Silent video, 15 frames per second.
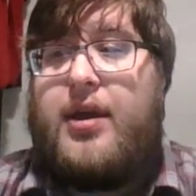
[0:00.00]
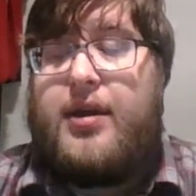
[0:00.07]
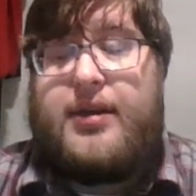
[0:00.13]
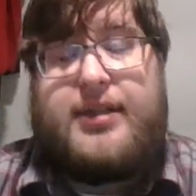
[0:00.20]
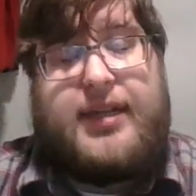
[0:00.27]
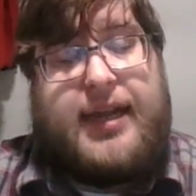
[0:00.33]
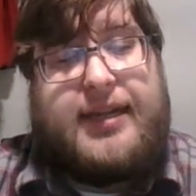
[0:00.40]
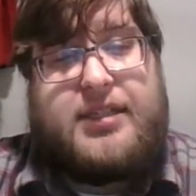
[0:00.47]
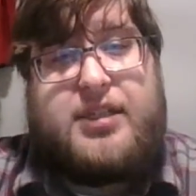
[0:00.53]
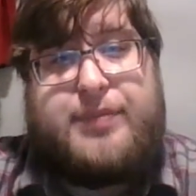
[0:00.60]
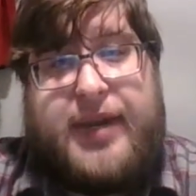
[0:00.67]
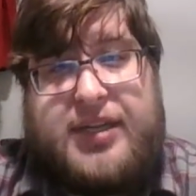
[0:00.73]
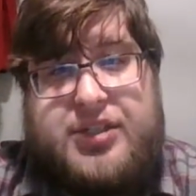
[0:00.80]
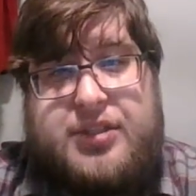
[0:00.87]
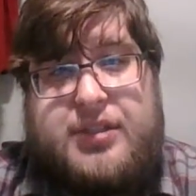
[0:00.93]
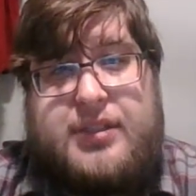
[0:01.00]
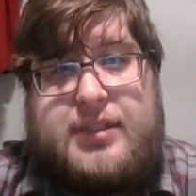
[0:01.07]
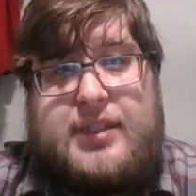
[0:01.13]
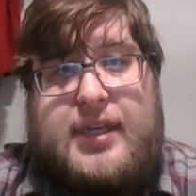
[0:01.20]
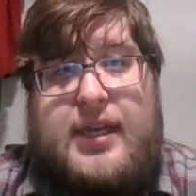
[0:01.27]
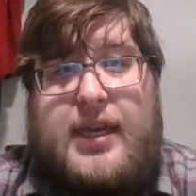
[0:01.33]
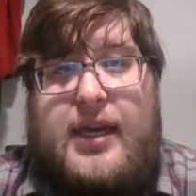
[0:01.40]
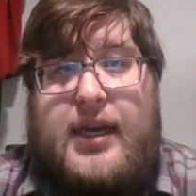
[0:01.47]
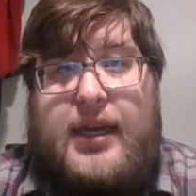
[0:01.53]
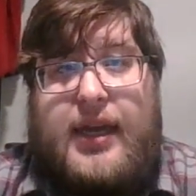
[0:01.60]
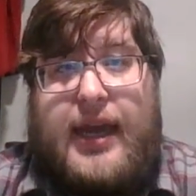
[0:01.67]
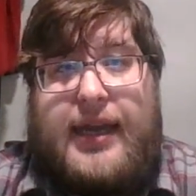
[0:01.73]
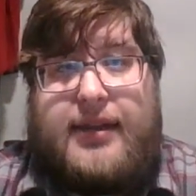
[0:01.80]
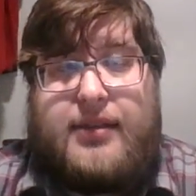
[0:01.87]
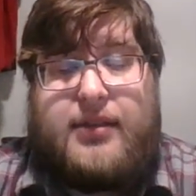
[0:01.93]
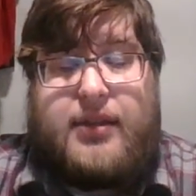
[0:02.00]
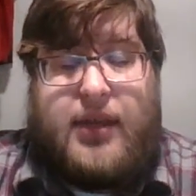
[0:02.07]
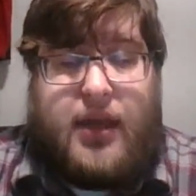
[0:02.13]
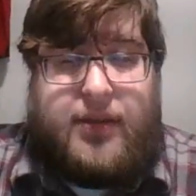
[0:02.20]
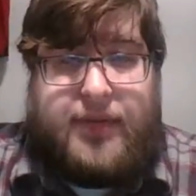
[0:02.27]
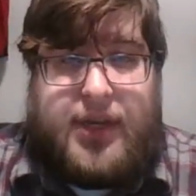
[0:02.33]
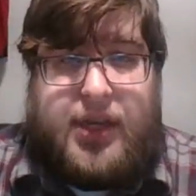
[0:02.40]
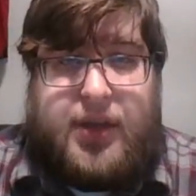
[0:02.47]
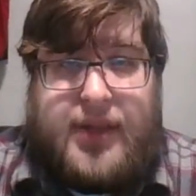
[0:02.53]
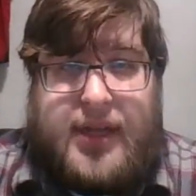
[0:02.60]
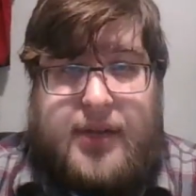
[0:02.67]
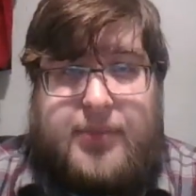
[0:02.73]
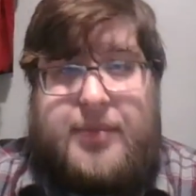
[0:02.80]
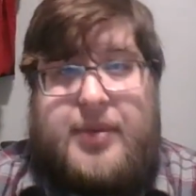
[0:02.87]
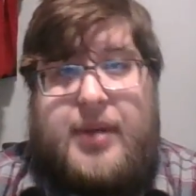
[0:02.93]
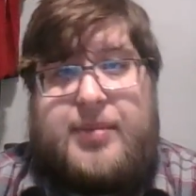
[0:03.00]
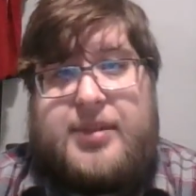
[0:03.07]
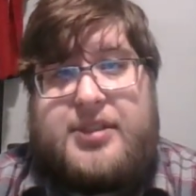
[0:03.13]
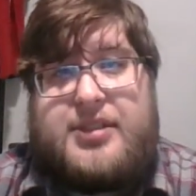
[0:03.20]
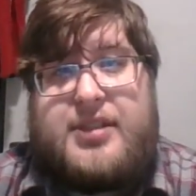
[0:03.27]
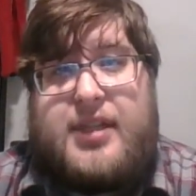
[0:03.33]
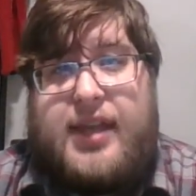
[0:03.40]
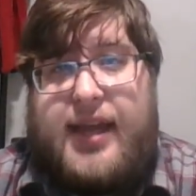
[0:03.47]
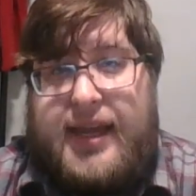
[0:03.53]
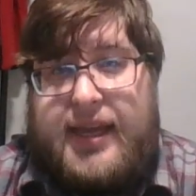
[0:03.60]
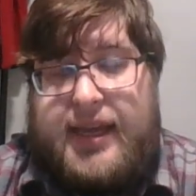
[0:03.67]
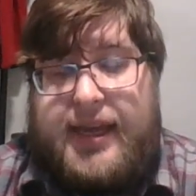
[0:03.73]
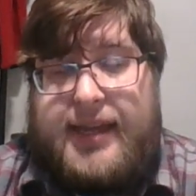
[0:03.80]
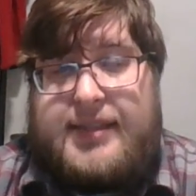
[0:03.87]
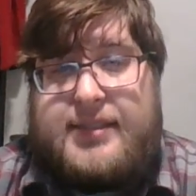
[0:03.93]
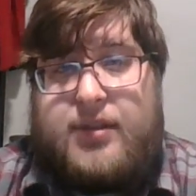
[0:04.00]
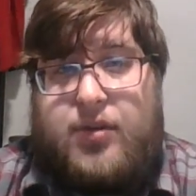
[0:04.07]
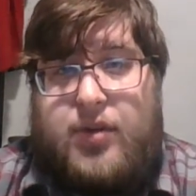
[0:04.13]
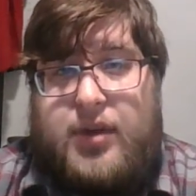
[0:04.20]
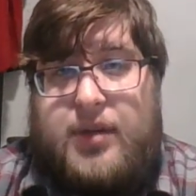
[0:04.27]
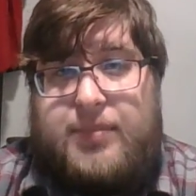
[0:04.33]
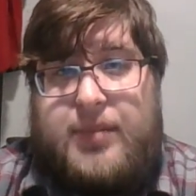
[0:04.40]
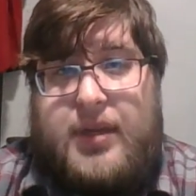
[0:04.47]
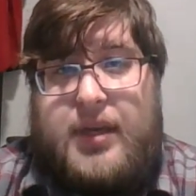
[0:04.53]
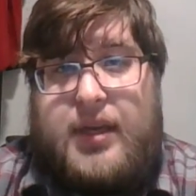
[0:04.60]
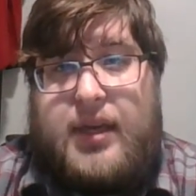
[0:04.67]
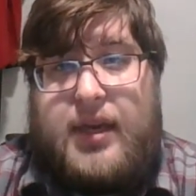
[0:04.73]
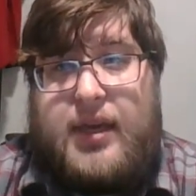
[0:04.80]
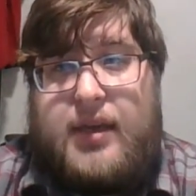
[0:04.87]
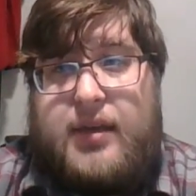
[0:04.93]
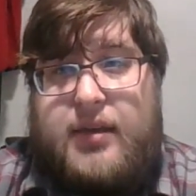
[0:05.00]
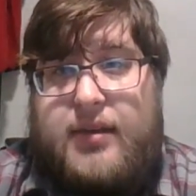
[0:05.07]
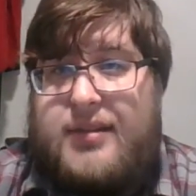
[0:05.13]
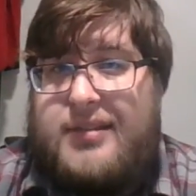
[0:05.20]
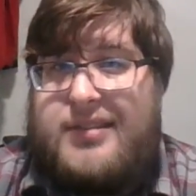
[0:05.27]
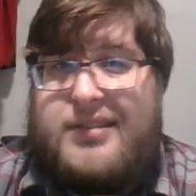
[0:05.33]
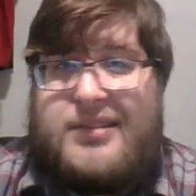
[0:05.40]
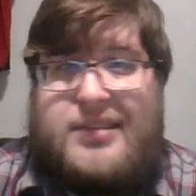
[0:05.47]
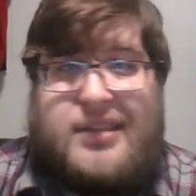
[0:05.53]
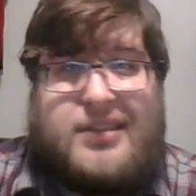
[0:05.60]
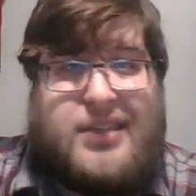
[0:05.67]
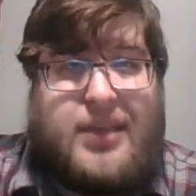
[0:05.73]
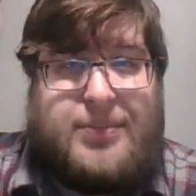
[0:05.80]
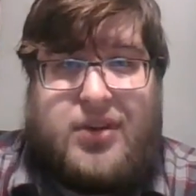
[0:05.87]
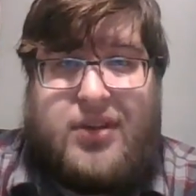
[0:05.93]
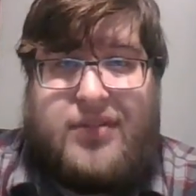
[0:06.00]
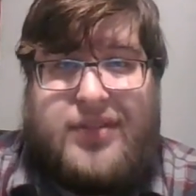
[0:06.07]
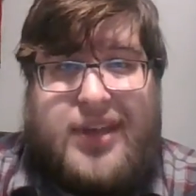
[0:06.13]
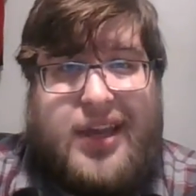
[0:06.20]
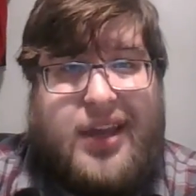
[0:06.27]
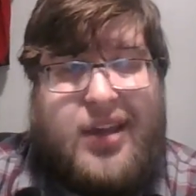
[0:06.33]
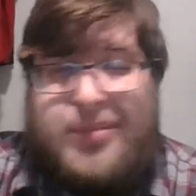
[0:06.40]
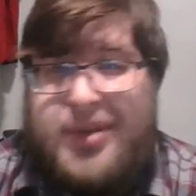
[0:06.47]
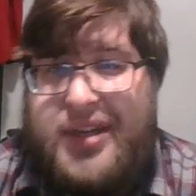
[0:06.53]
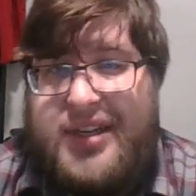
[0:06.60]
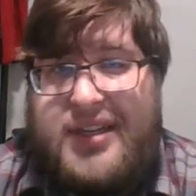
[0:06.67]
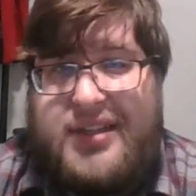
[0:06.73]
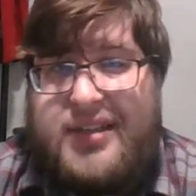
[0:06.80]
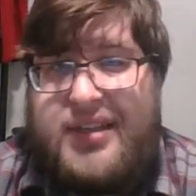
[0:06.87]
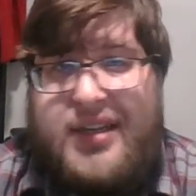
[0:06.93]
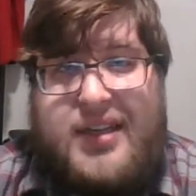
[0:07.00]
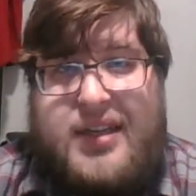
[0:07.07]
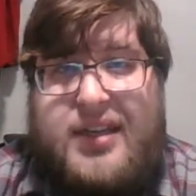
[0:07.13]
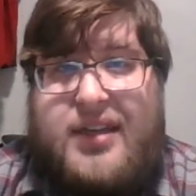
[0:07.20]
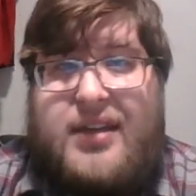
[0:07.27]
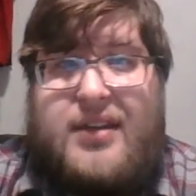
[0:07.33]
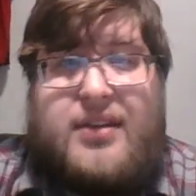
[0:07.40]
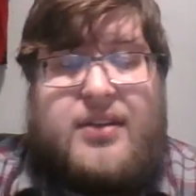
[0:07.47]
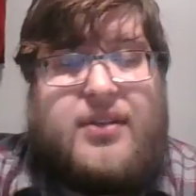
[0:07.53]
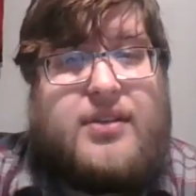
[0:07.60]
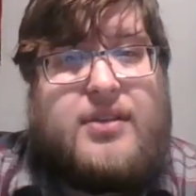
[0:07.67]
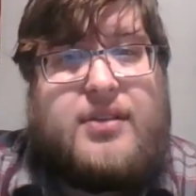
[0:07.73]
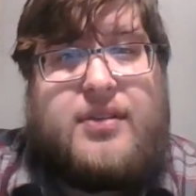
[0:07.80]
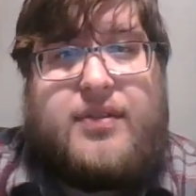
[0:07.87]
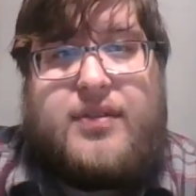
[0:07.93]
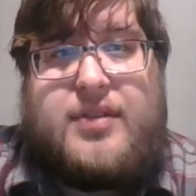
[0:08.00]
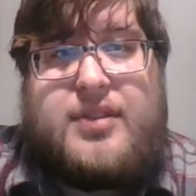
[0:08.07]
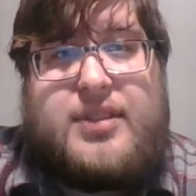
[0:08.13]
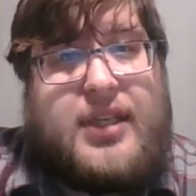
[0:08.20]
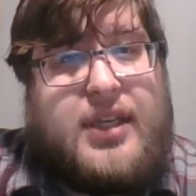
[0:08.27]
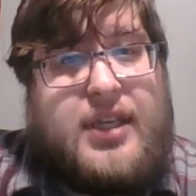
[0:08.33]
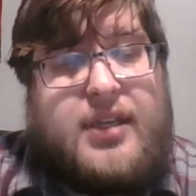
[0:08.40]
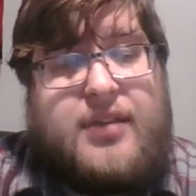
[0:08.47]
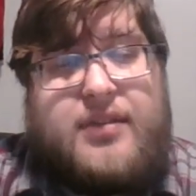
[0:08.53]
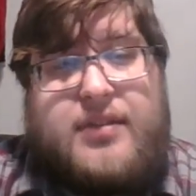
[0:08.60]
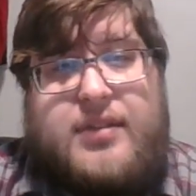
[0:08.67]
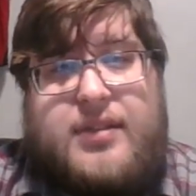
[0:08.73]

today's special uh, and the other video that'll be published today, it's going to be the typical video. I'm going to see,